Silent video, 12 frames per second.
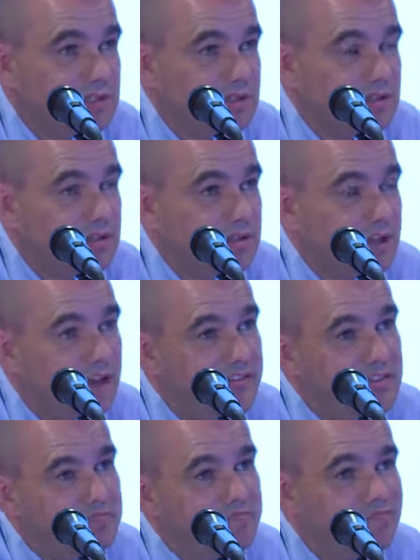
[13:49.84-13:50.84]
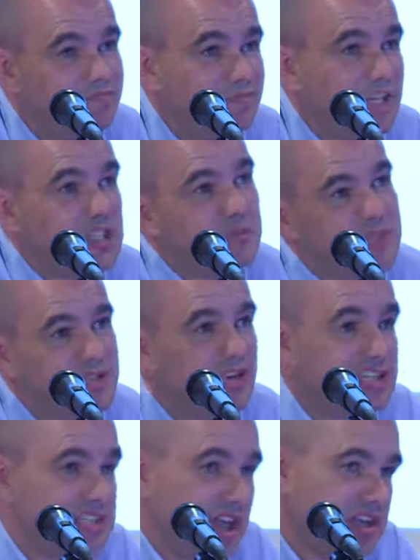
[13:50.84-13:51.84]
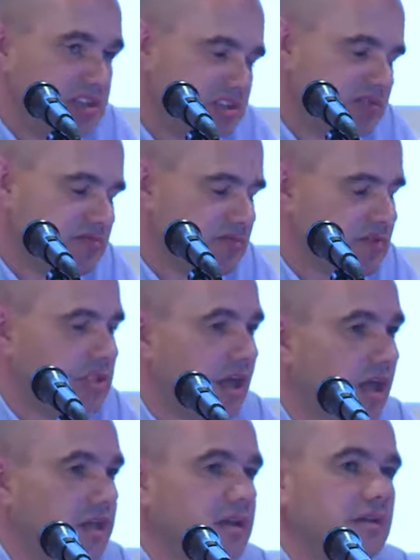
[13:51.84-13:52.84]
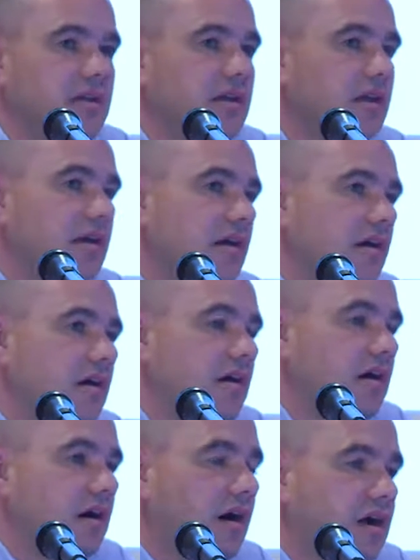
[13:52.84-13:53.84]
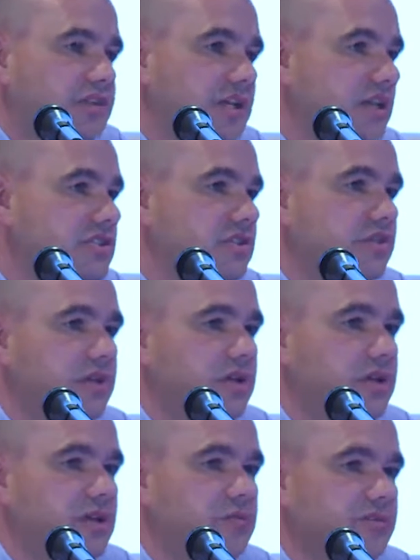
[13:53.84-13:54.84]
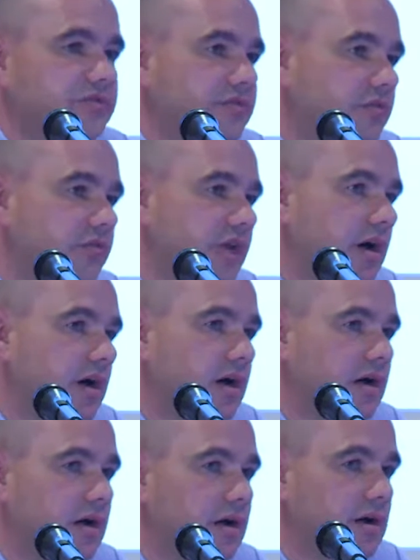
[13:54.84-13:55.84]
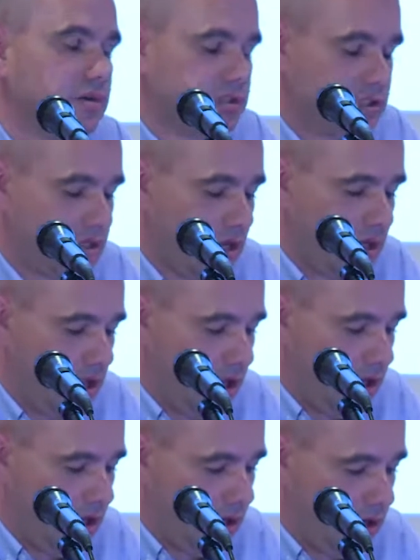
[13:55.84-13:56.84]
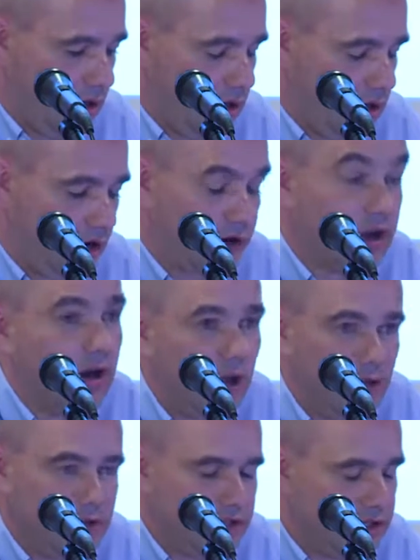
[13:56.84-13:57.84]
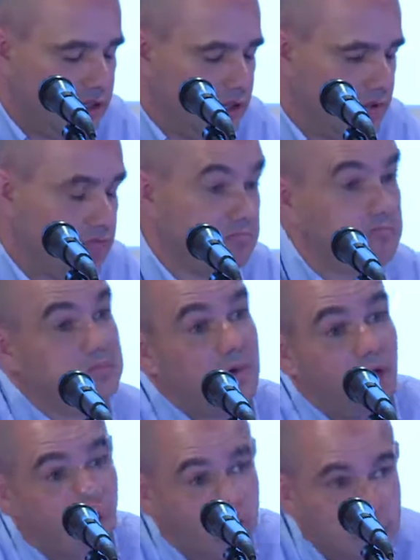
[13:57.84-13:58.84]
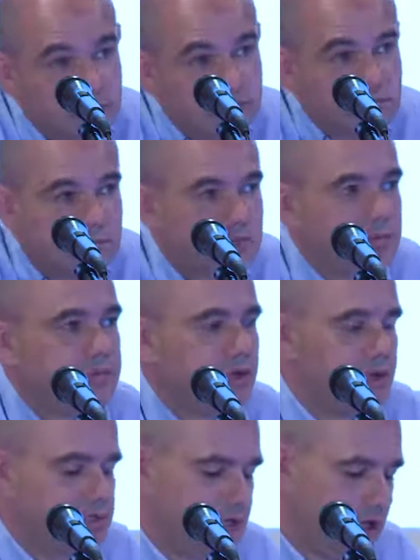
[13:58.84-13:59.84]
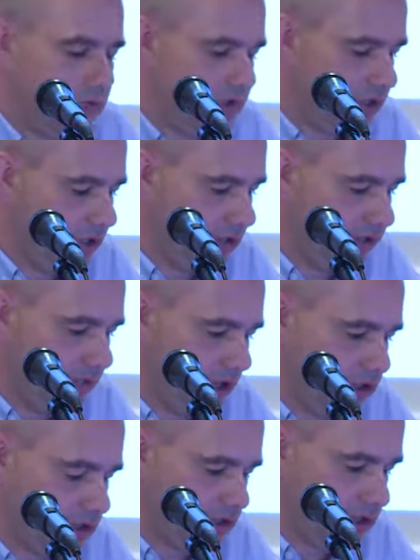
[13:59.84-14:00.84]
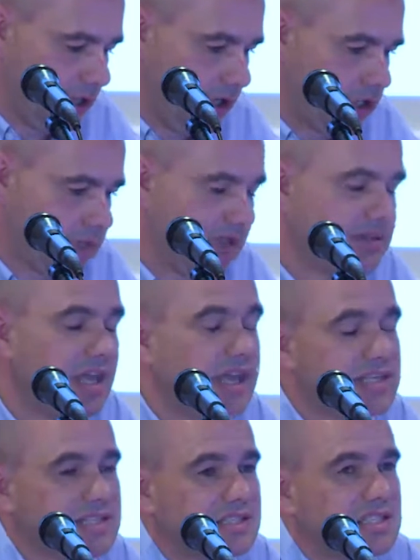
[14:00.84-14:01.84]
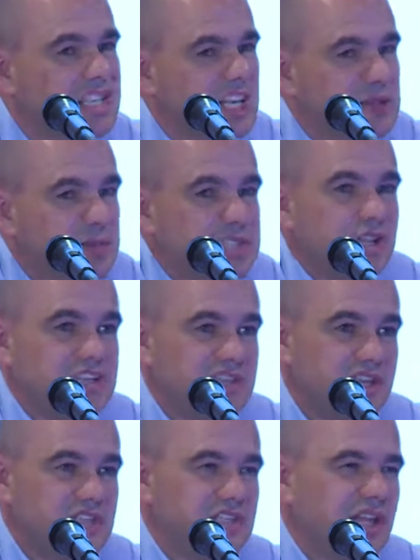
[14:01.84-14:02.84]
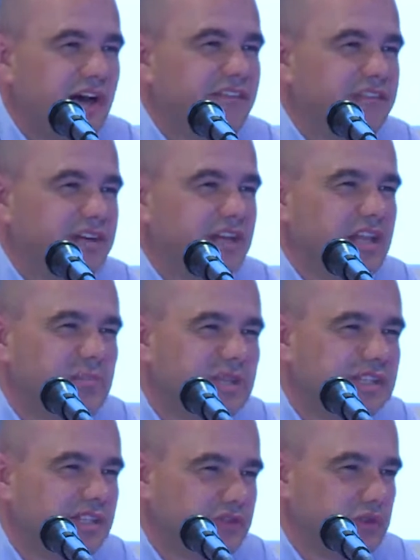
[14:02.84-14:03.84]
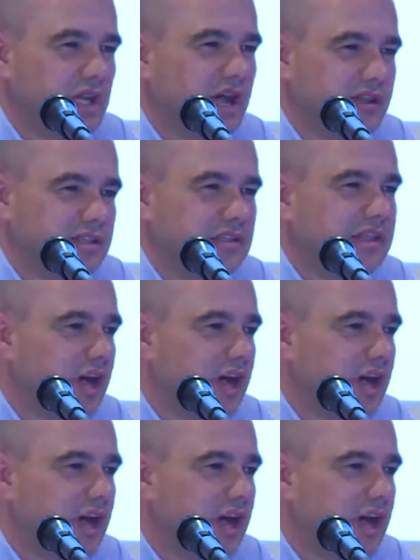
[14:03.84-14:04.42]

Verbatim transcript: they, they have a specialization, let's say, in arts history, performing arts, uh, archaeology, and sometimes library and information science. But these uh, are very limited regarding the